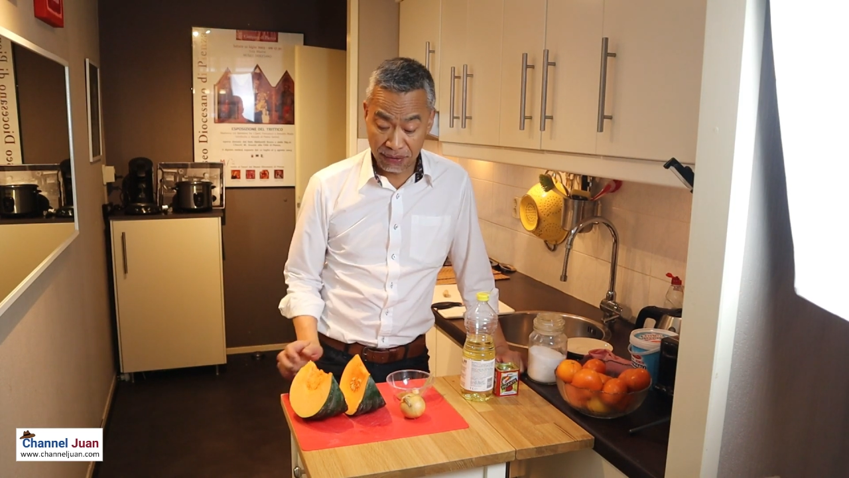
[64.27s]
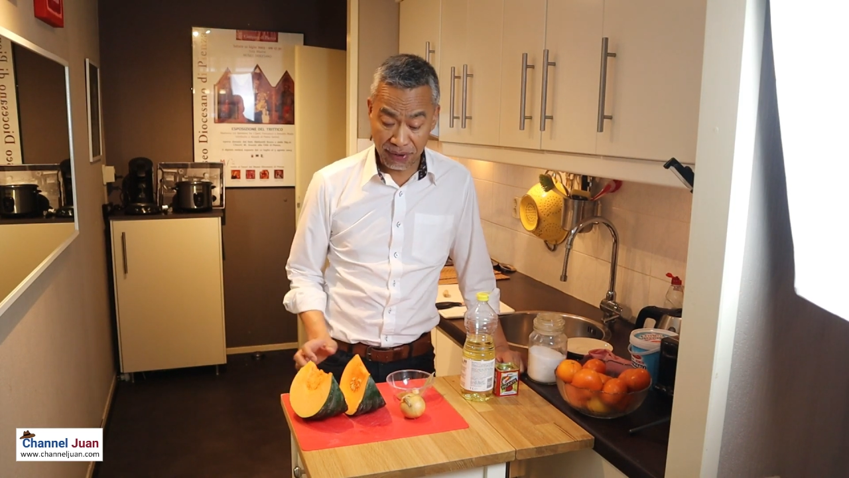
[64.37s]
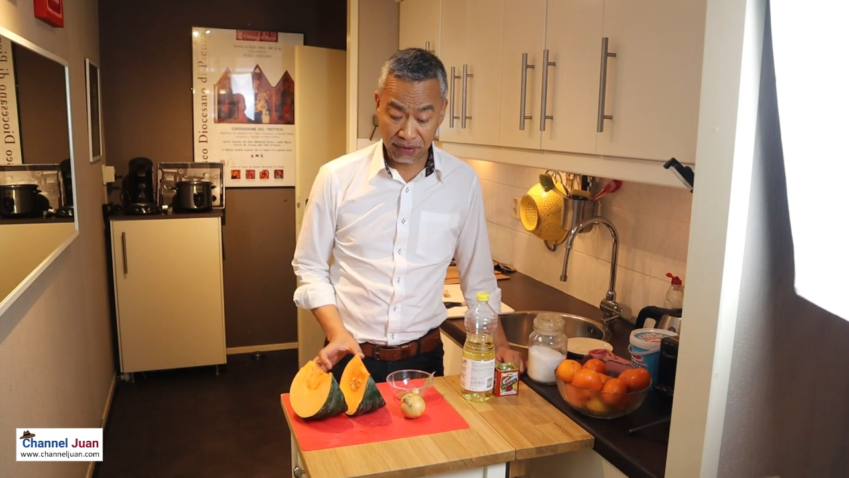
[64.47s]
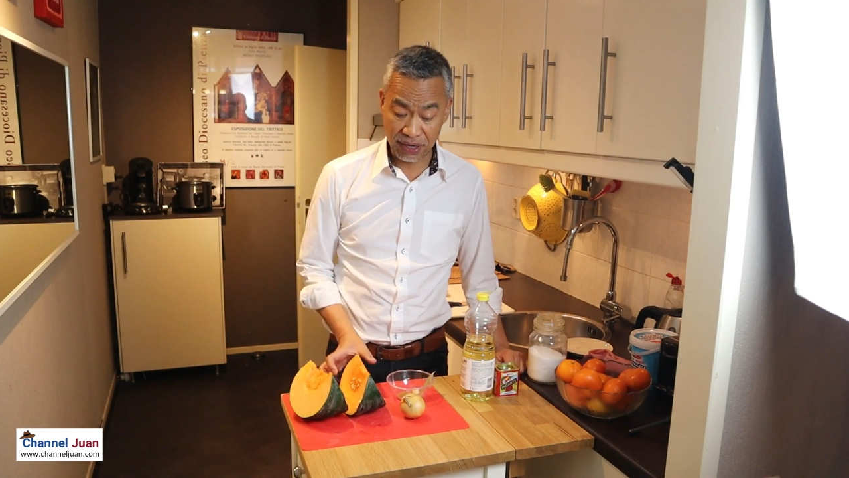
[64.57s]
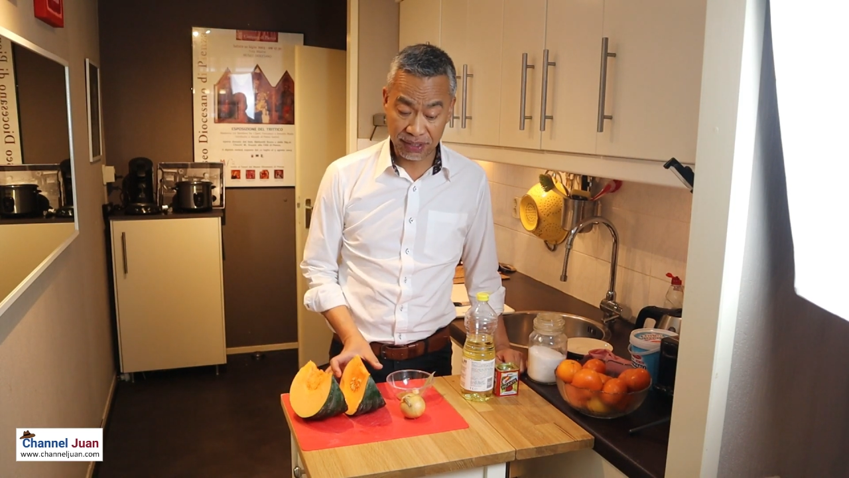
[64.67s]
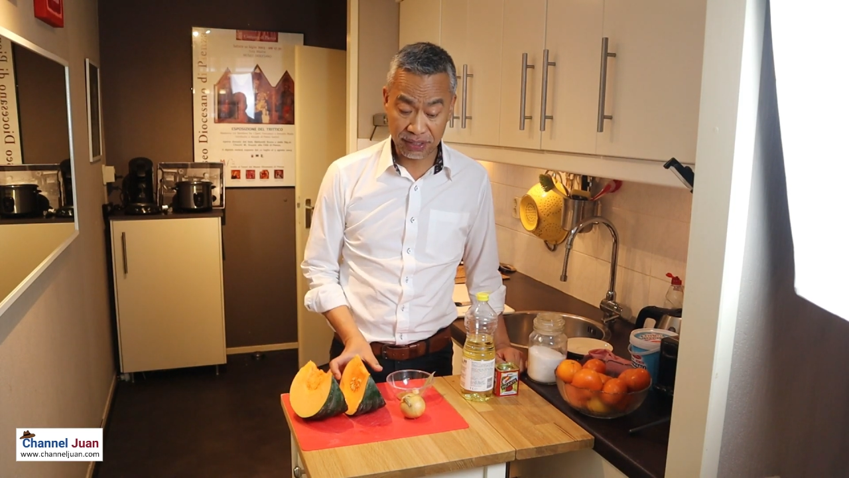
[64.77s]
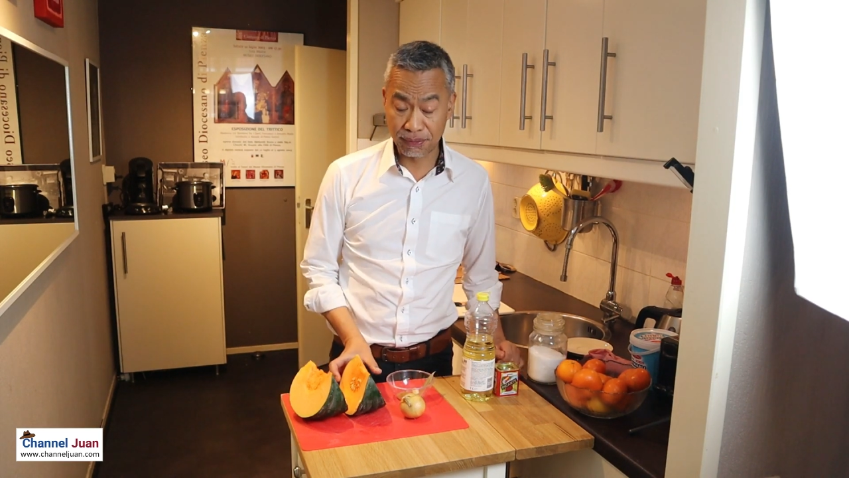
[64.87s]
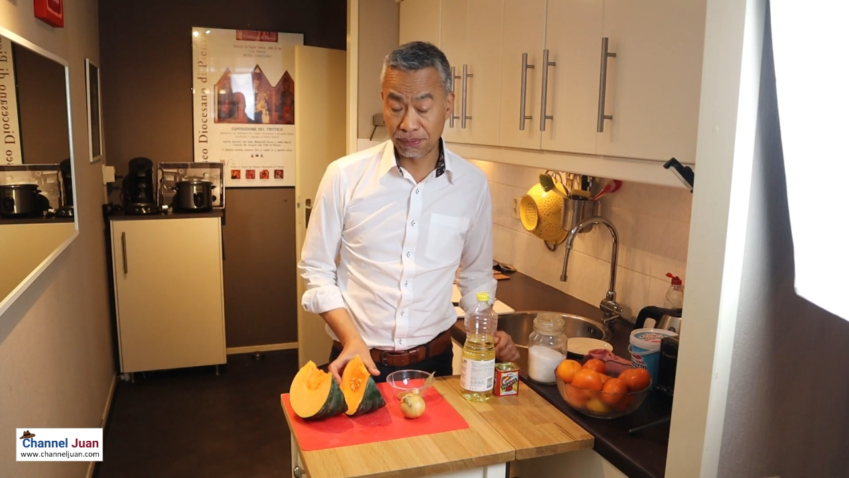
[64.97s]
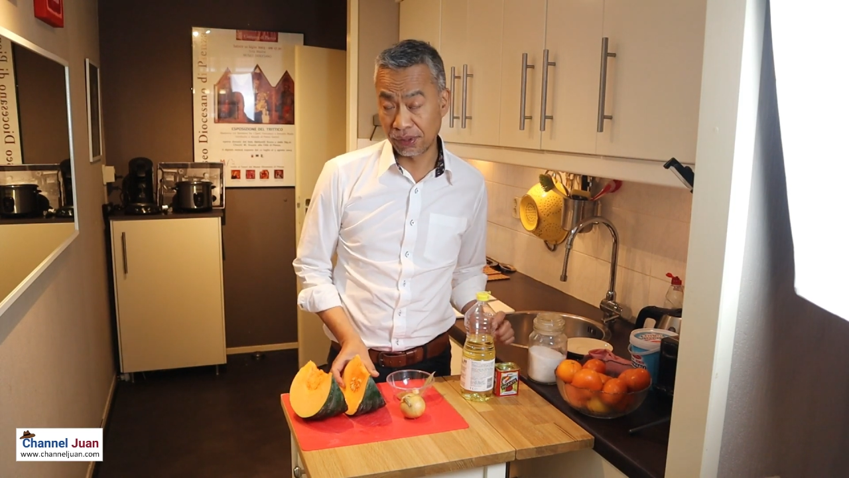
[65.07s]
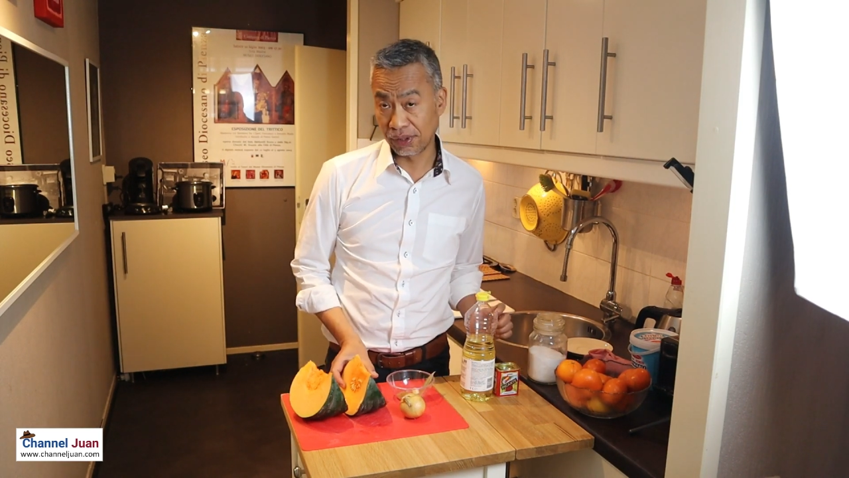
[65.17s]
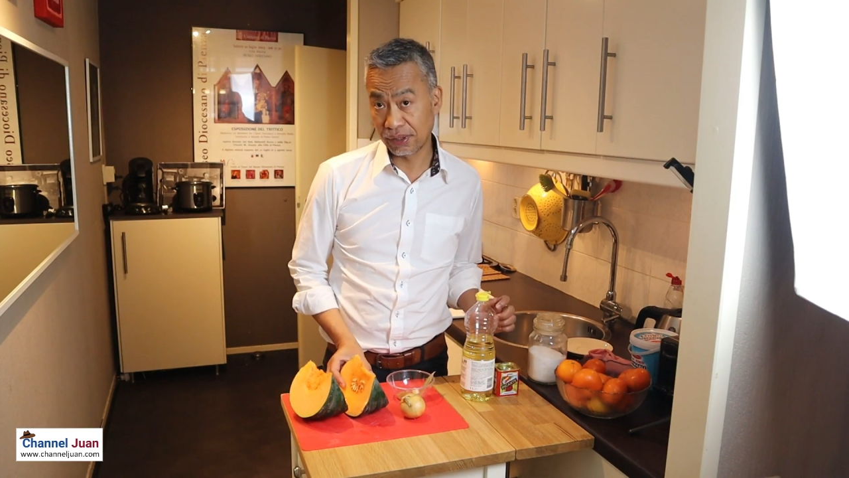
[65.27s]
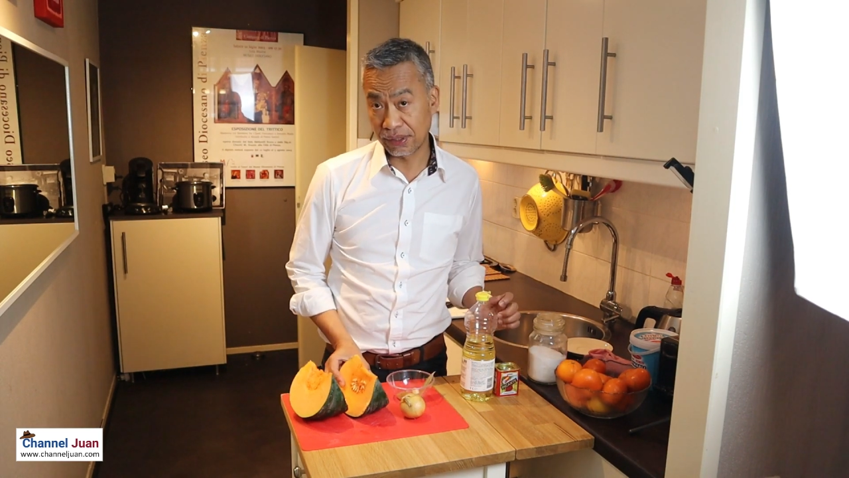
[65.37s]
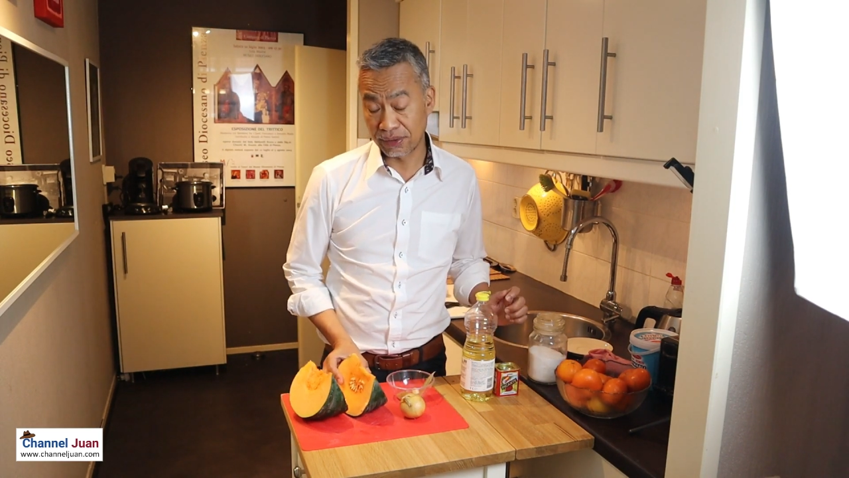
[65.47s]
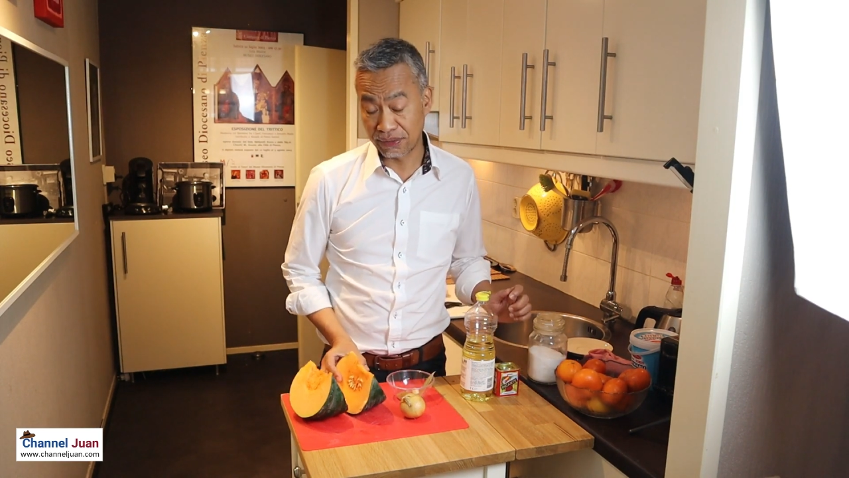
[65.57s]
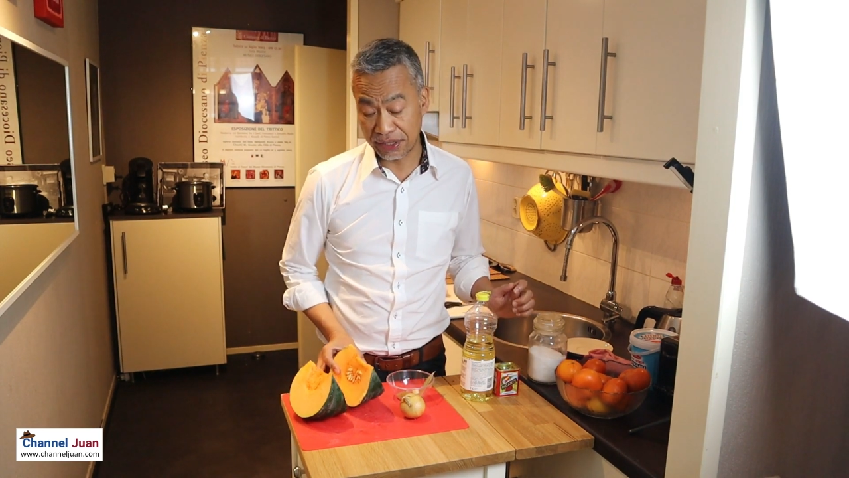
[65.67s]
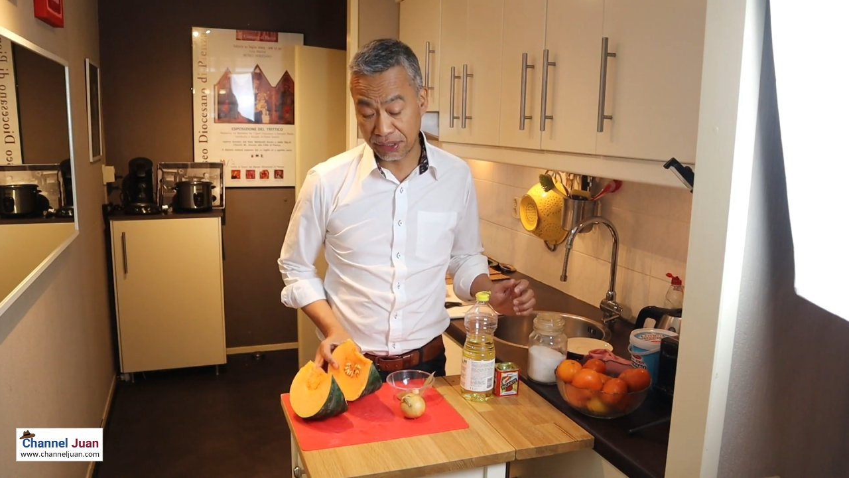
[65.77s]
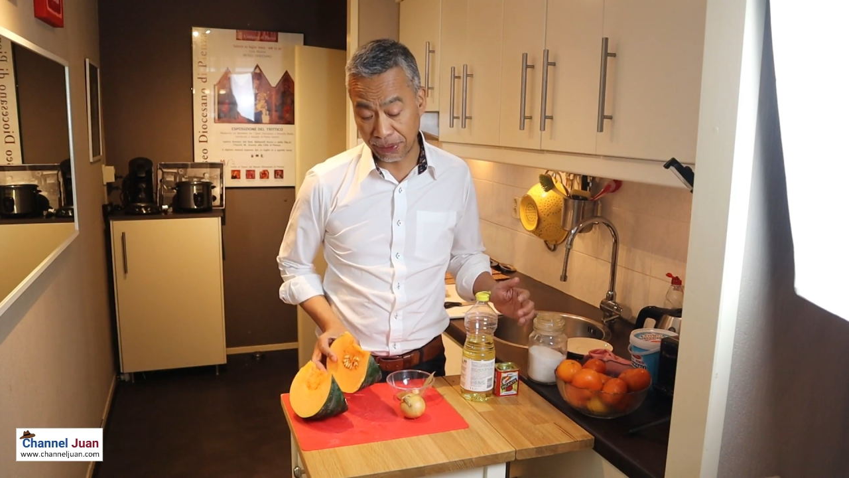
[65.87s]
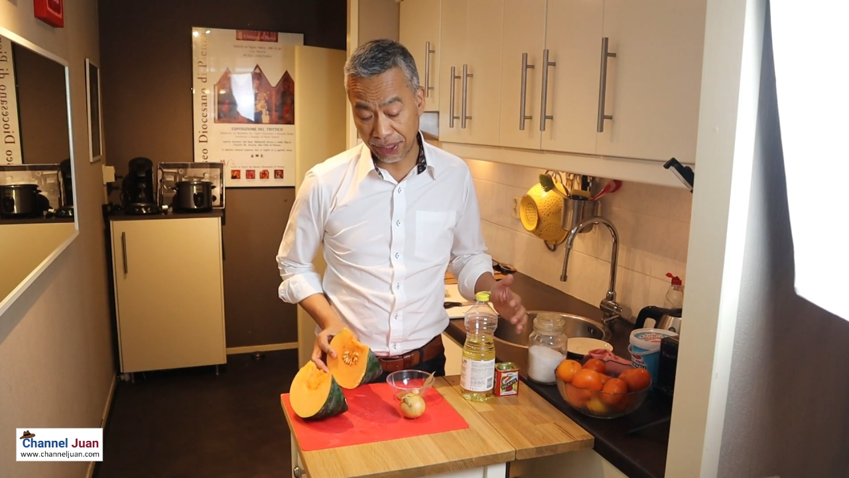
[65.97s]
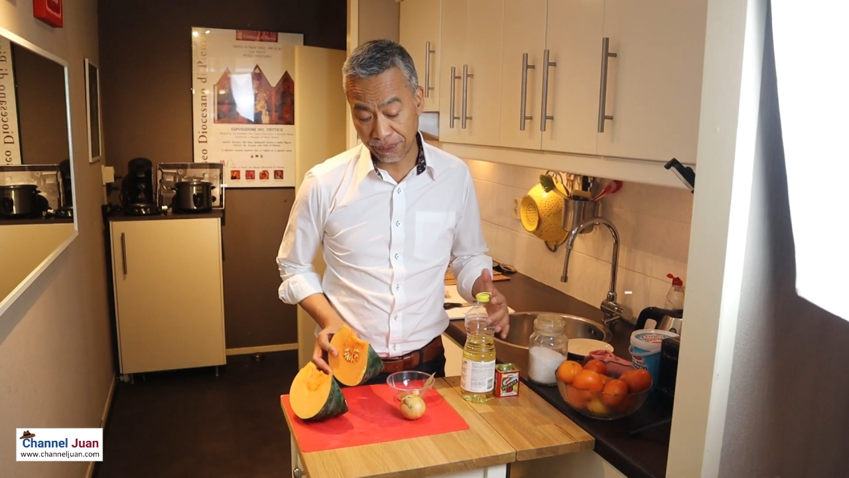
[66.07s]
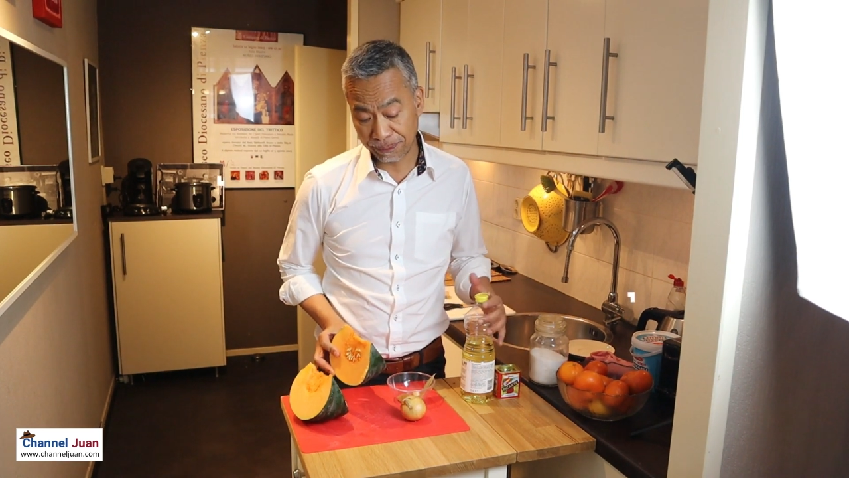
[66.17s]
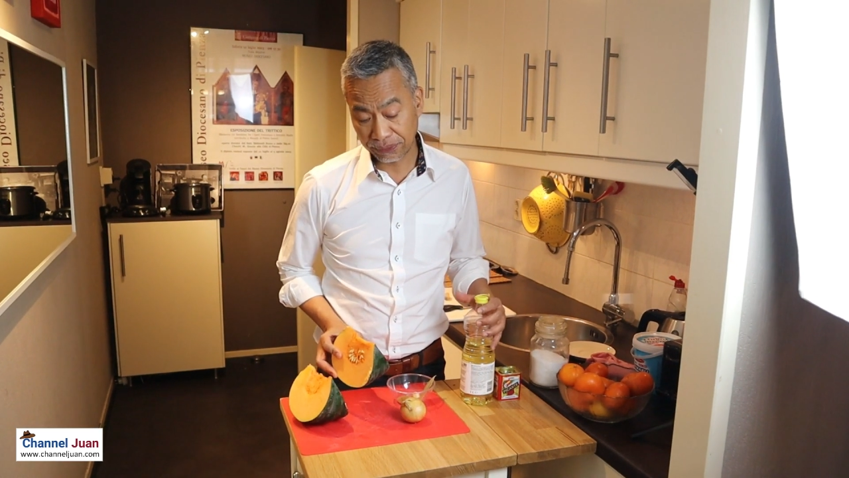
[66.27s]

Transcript: Very simple recipe.